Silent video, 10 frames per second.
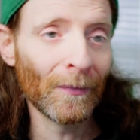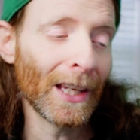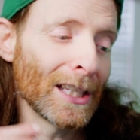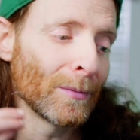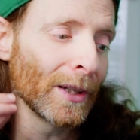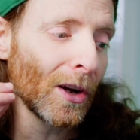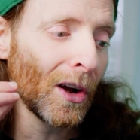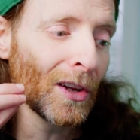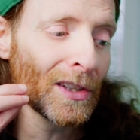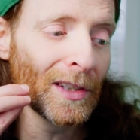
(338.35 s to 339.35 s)
is
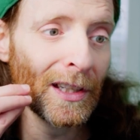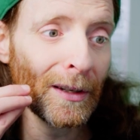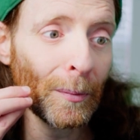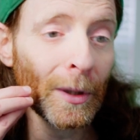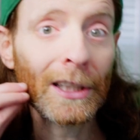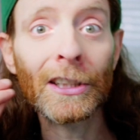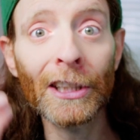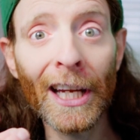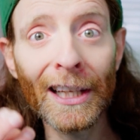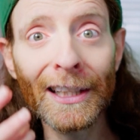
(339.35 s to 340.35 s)
because the
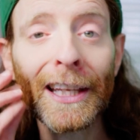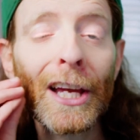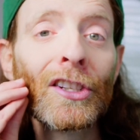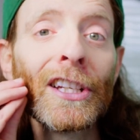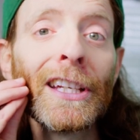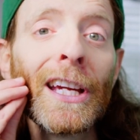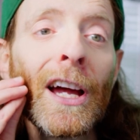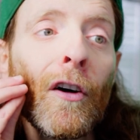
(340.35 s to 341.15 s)
bacteria that actually